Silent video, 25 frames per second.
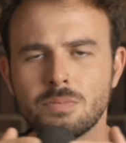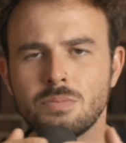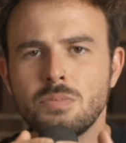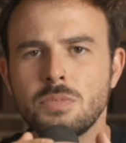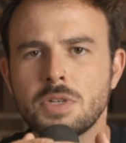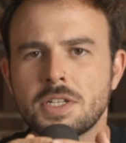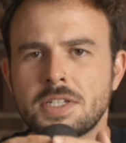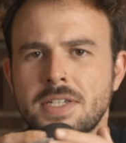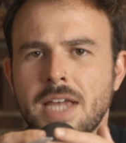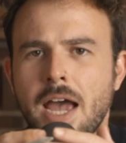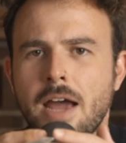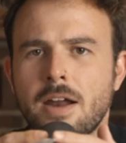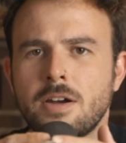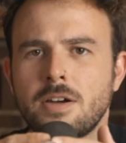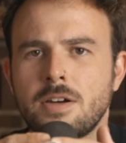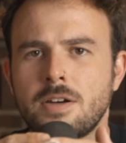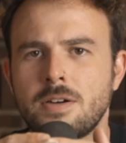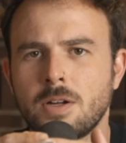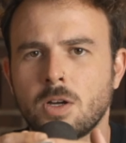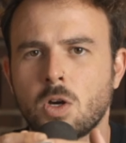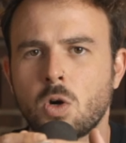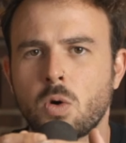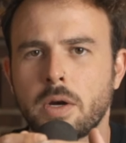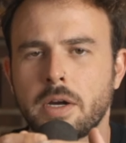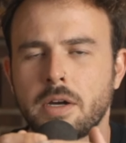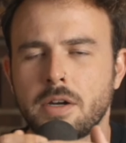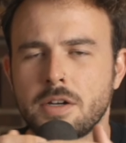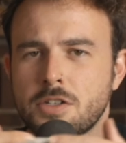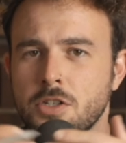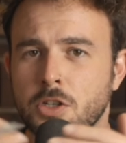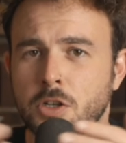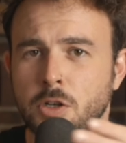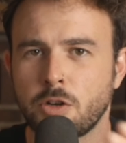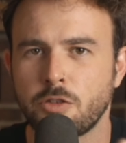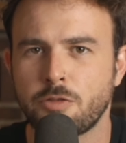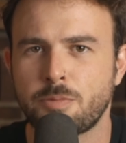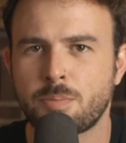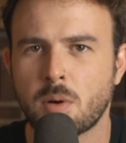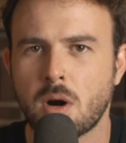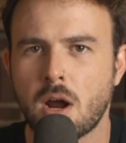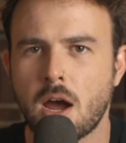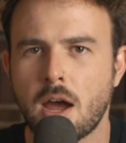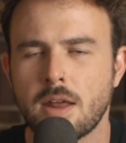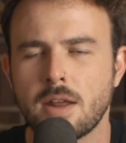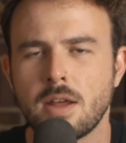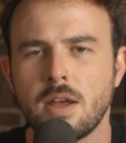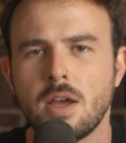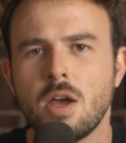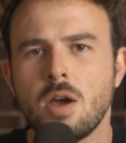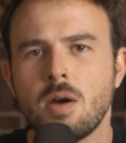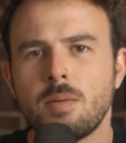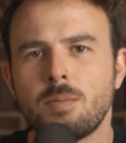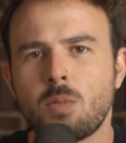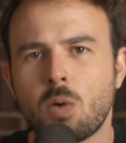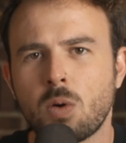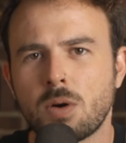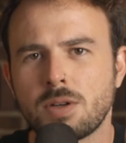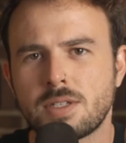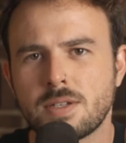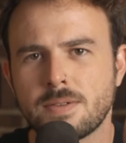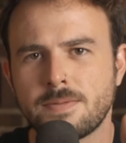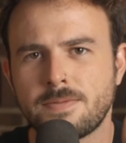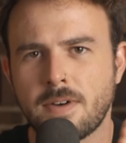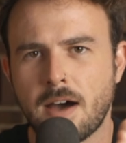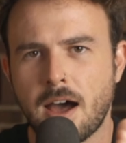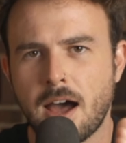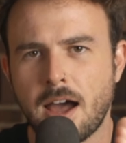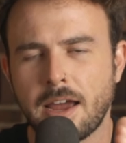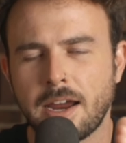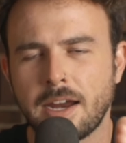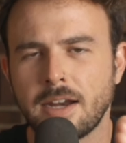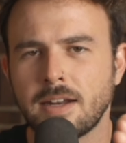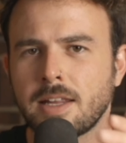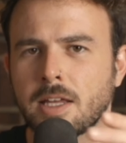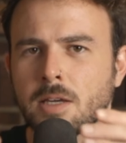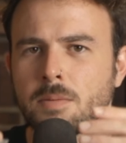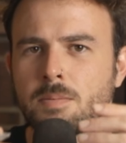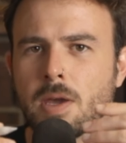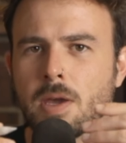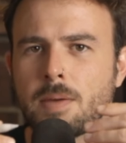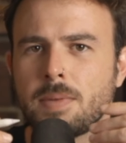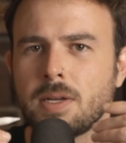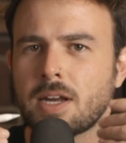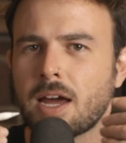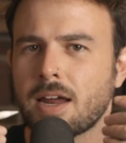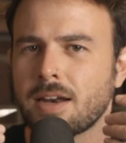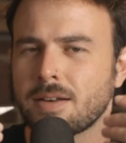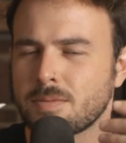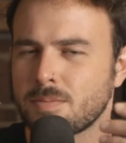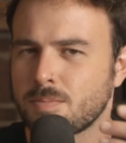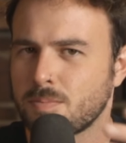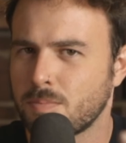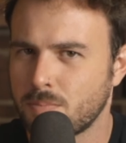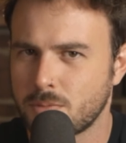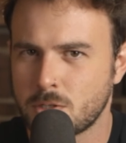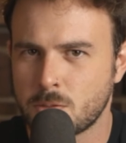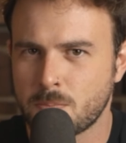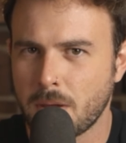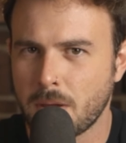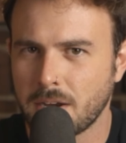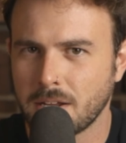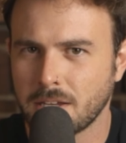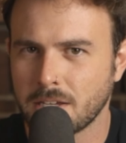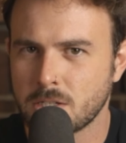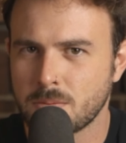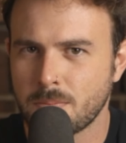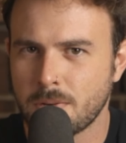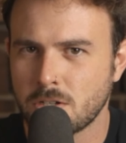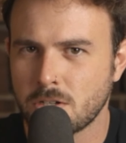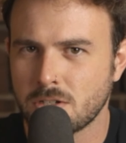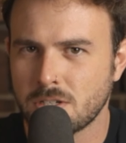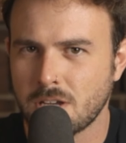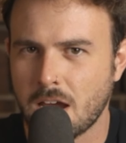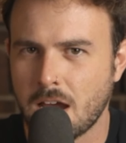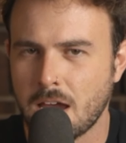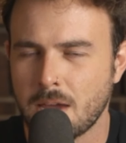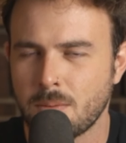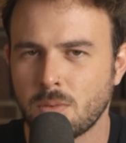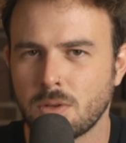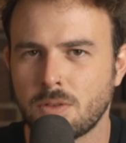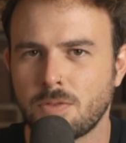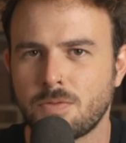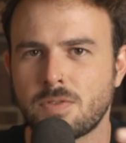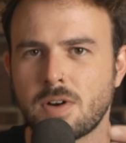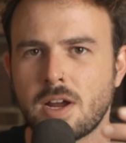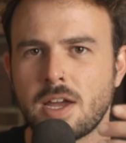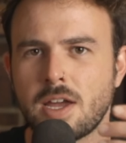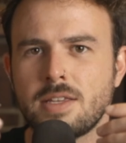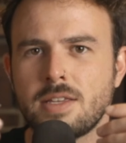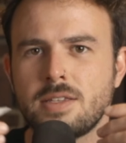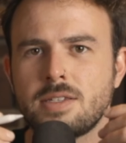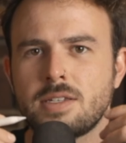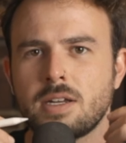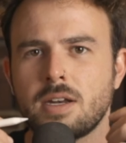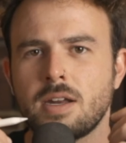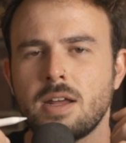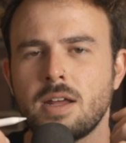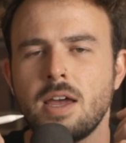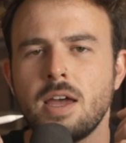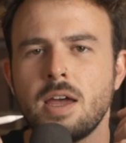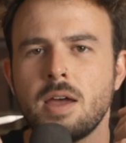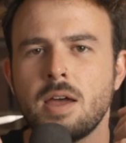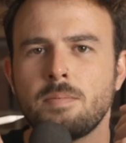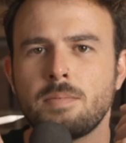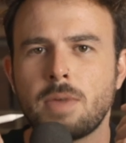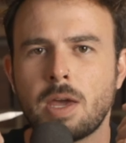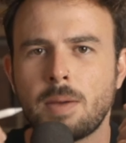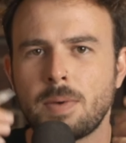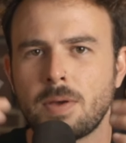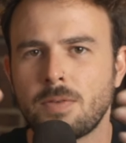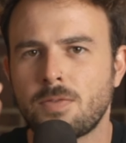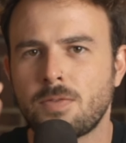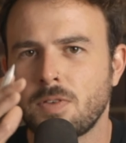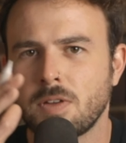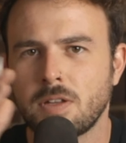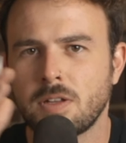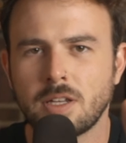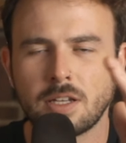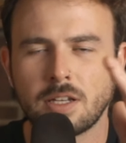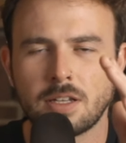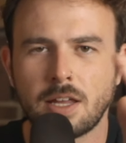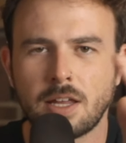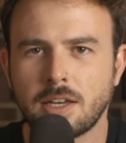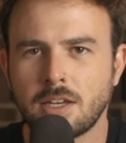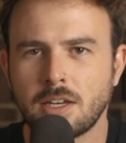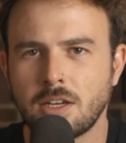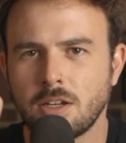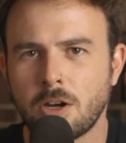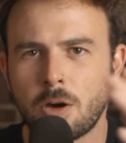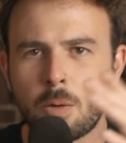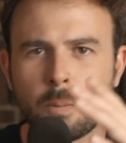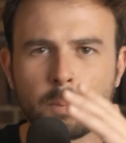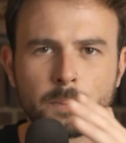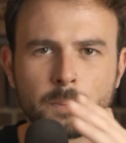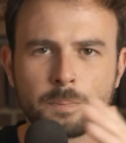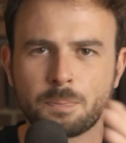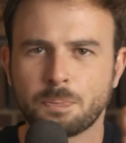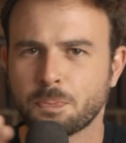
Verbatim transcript: Saturn and Aquarius could have brought more divide, like maybe not spending as much time with friends and maybe feeling like, you know,